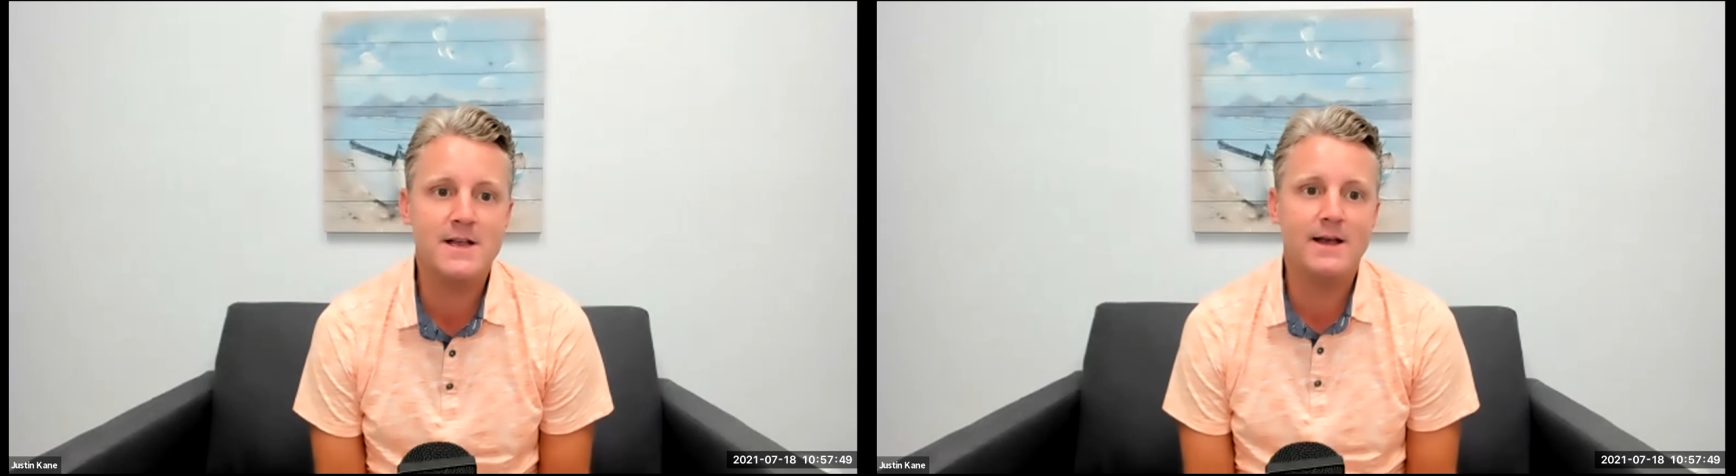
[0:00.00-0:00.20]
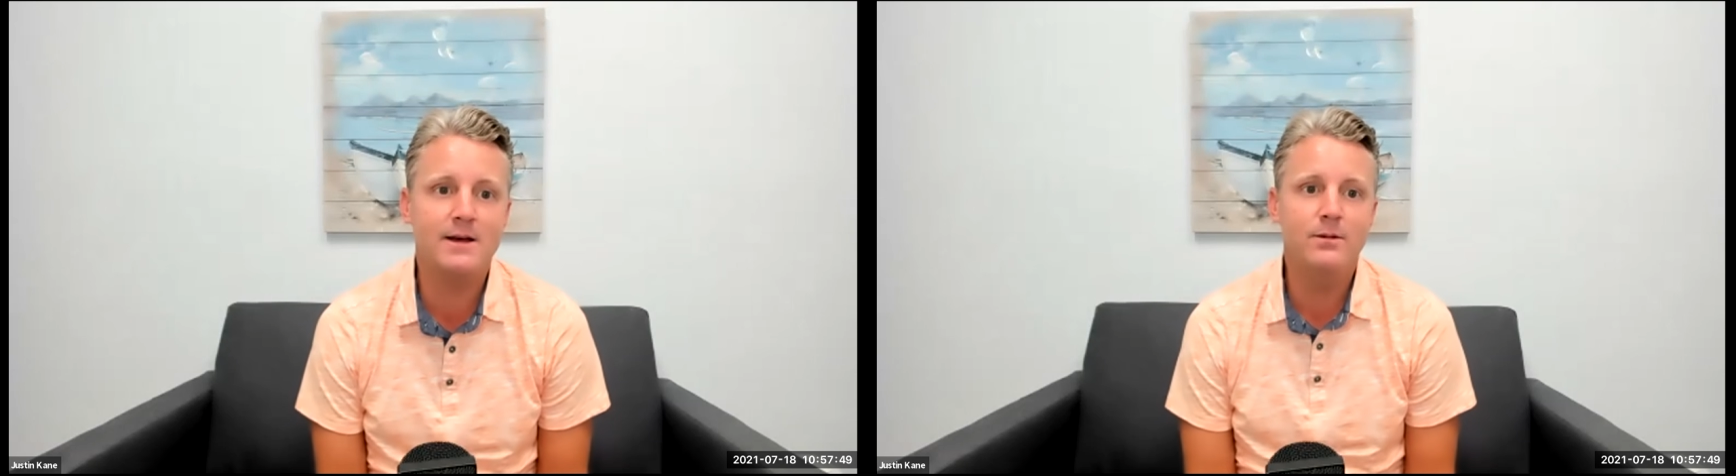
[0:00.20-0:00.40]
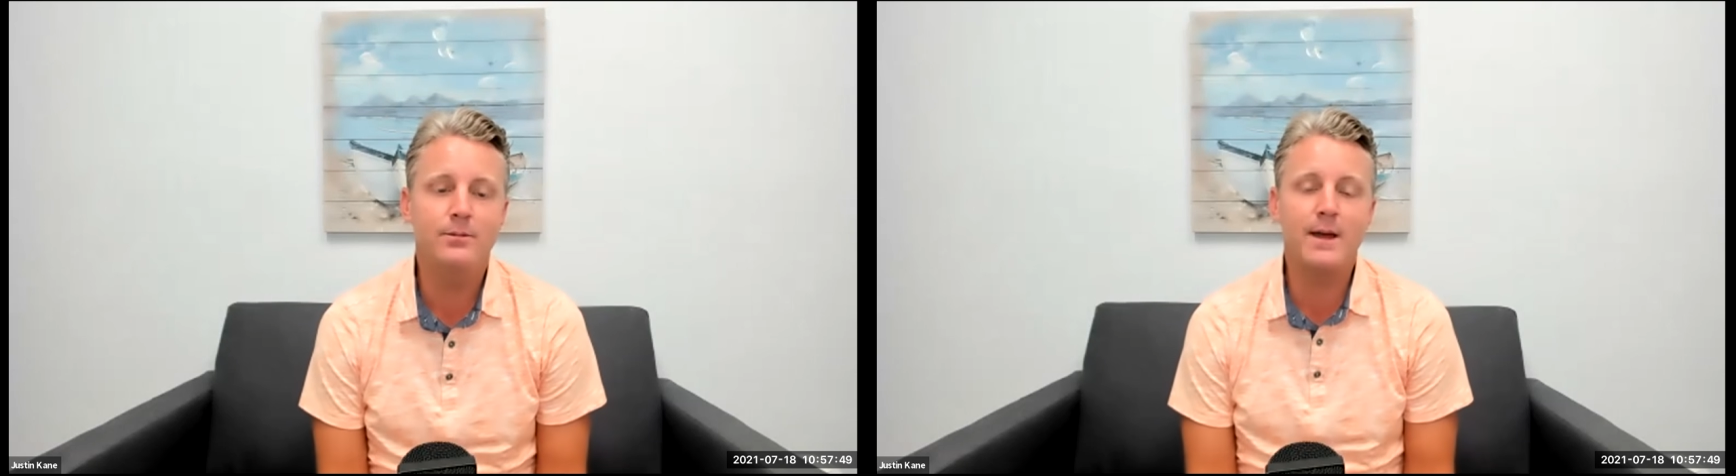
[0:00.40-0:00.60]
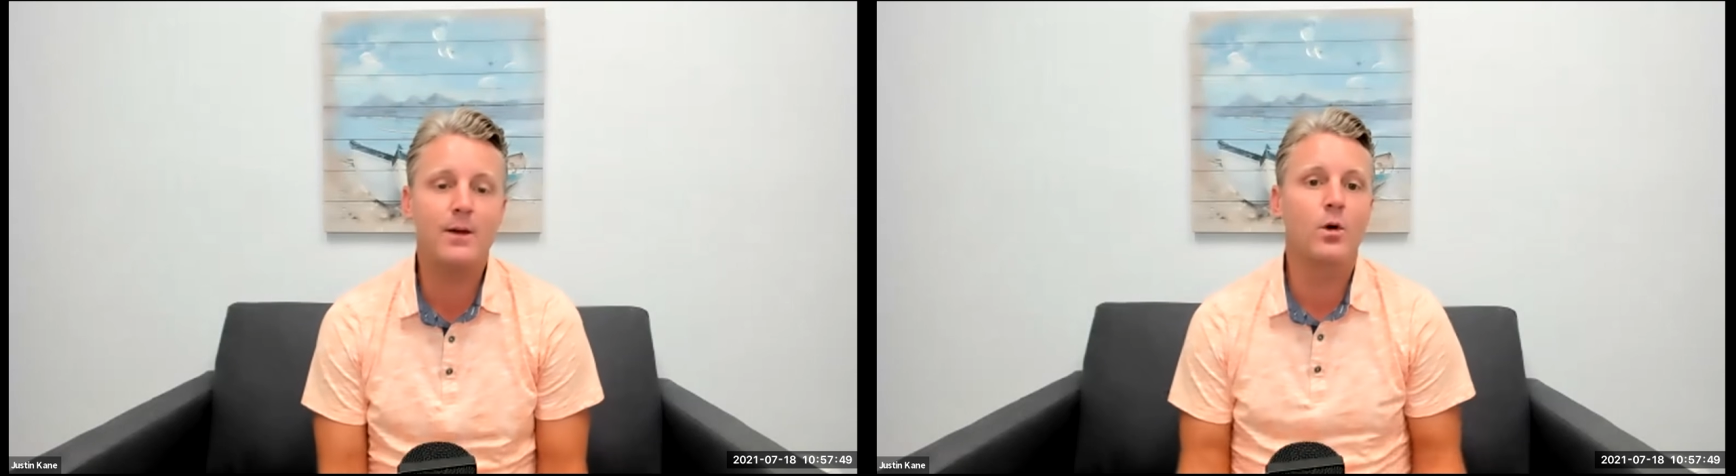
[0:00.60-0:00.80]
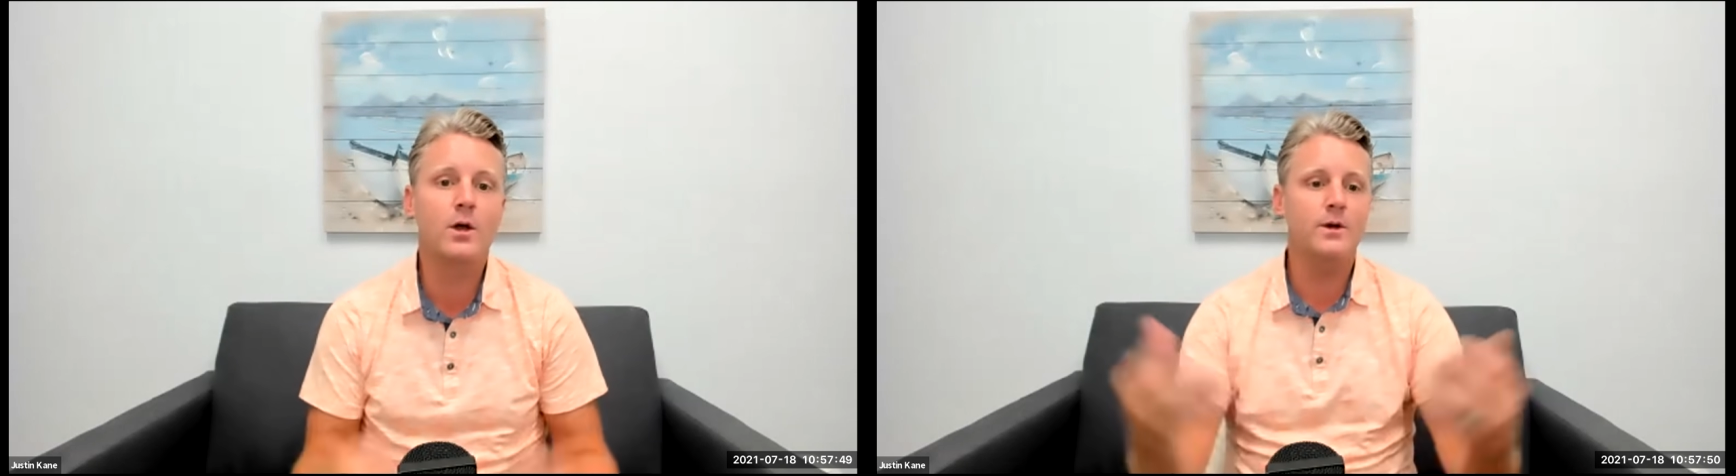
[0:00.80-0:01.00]
saying
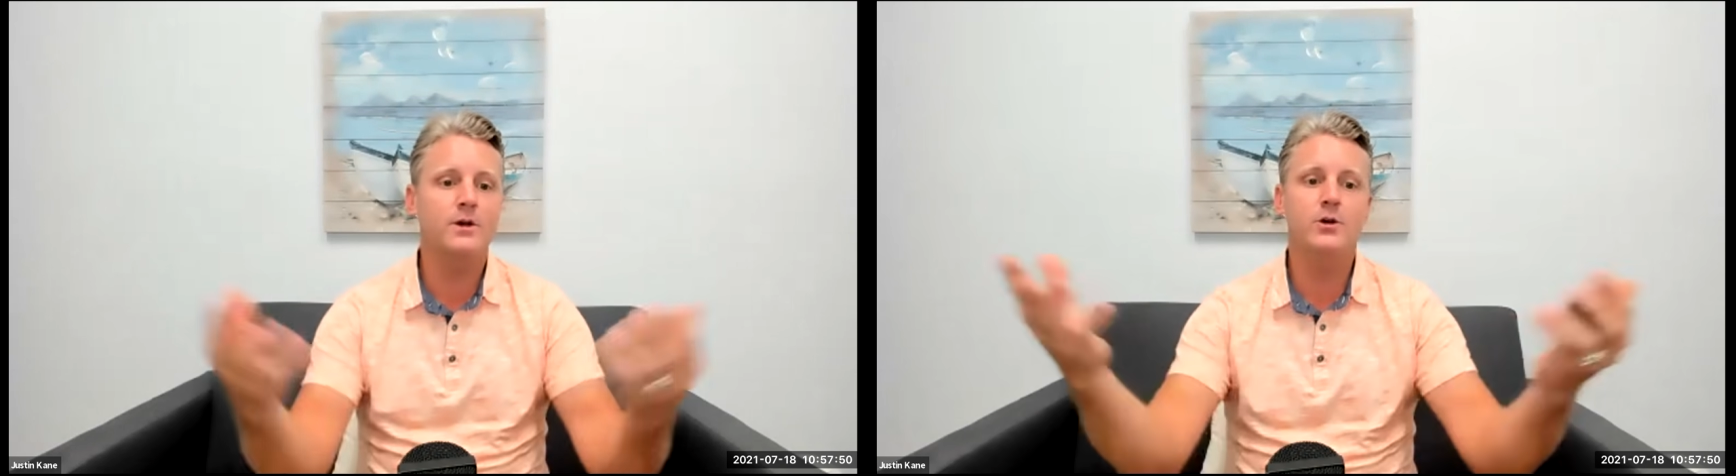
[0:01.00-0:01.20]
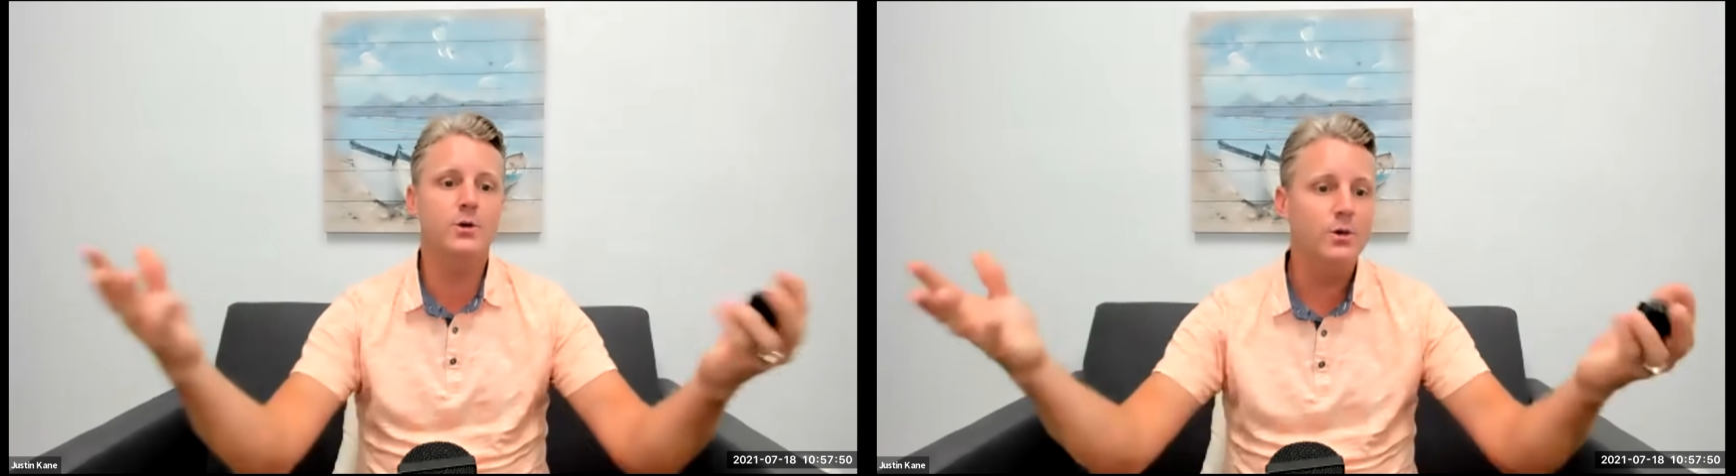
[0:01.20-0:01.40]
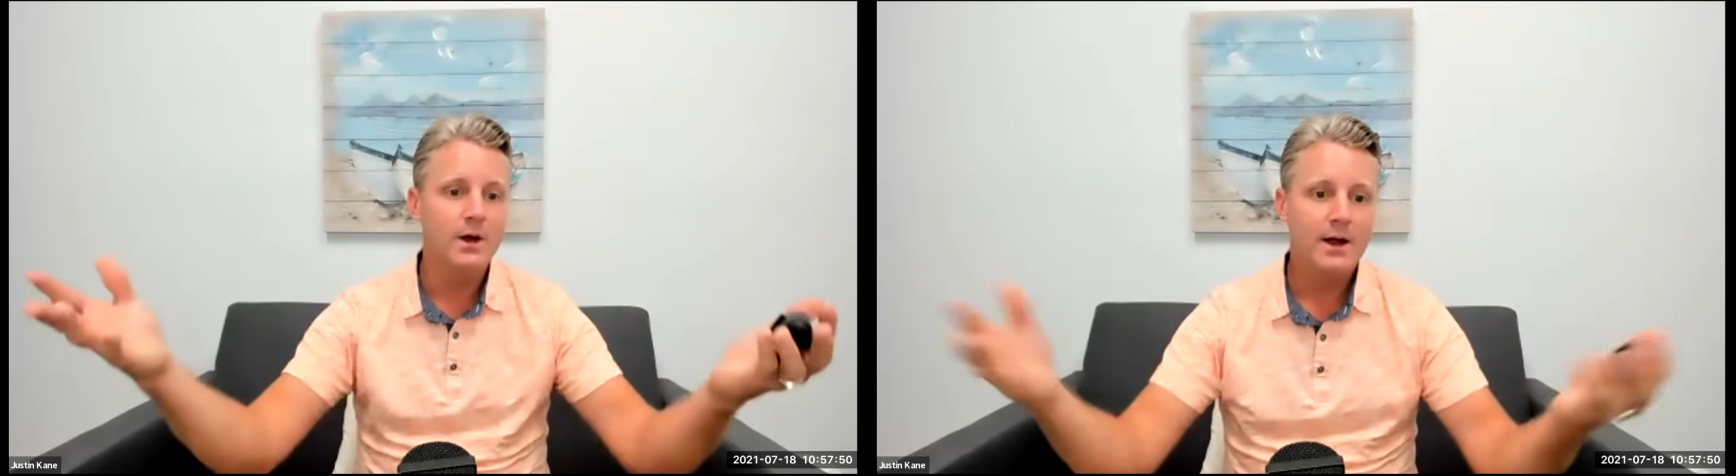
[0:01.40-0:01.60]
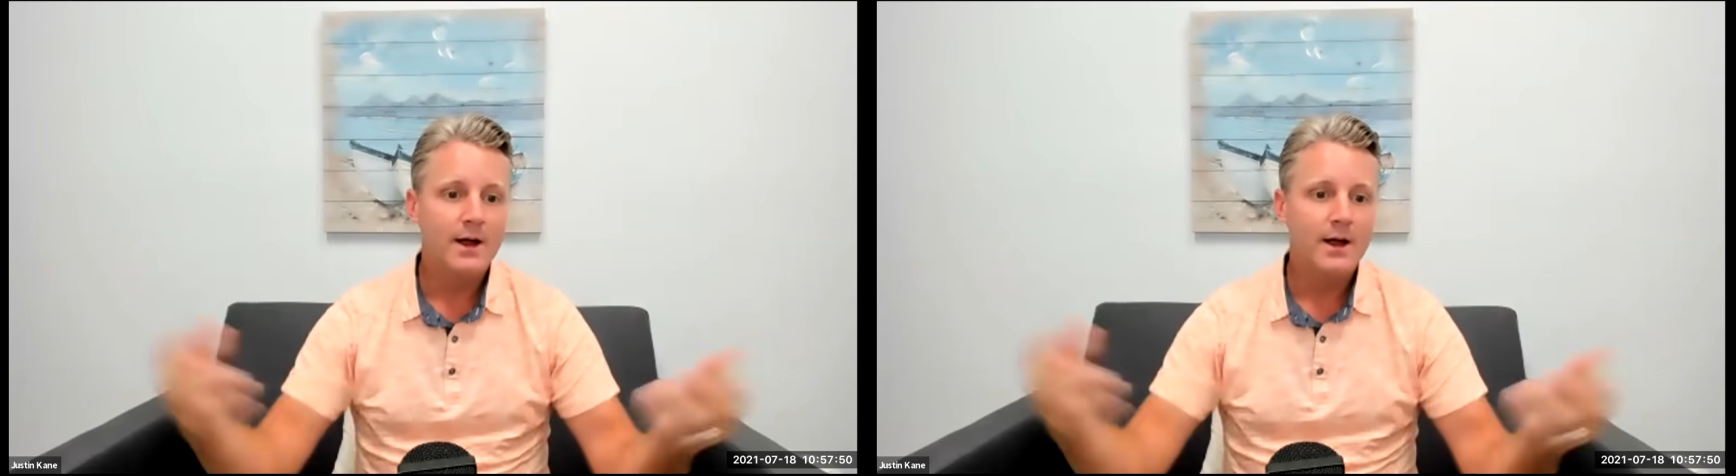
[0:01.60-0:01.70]
man what can we do